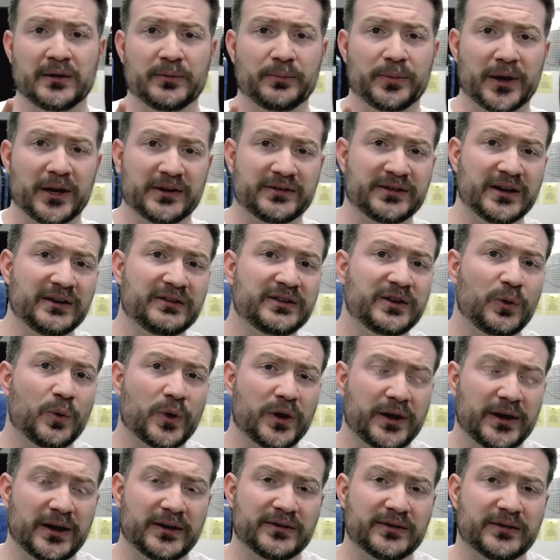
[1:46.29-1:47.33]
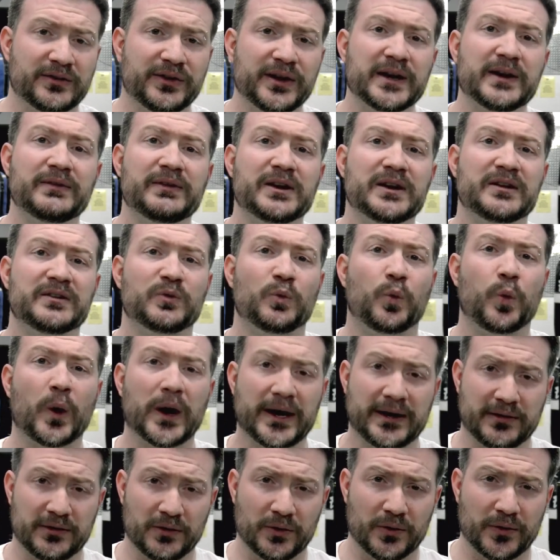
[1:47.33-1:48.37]
But essentially what it is think of it as
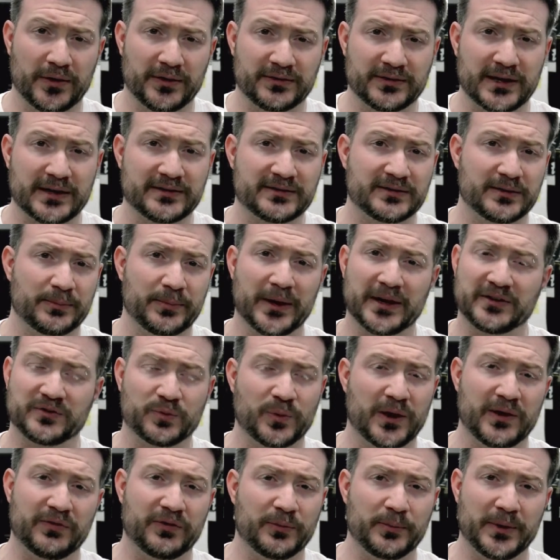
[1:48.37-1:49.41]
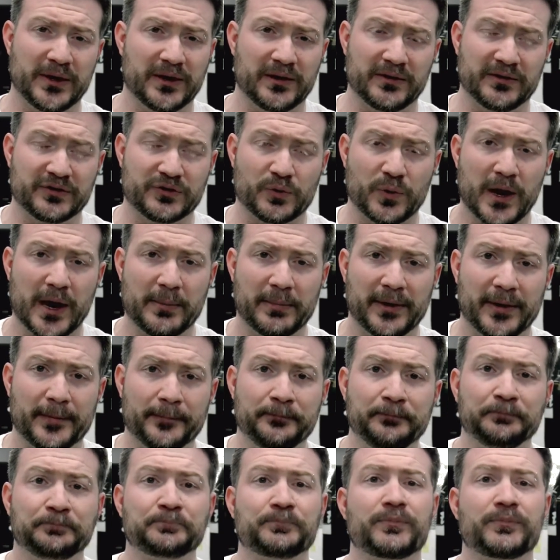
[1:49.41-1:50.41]
white noise. That's the best way for me to describe it.